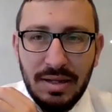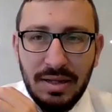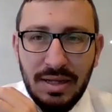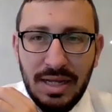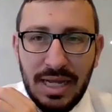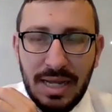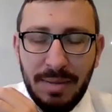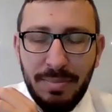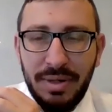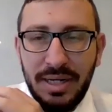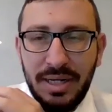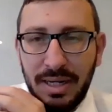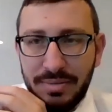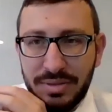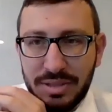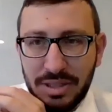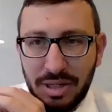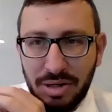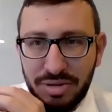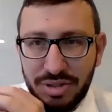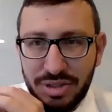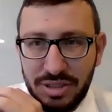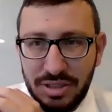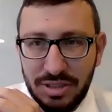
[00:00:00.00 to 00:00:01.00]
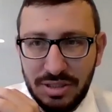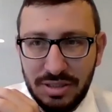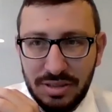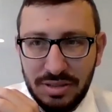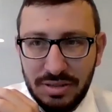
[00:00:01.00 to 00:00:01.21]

and becomes kosher.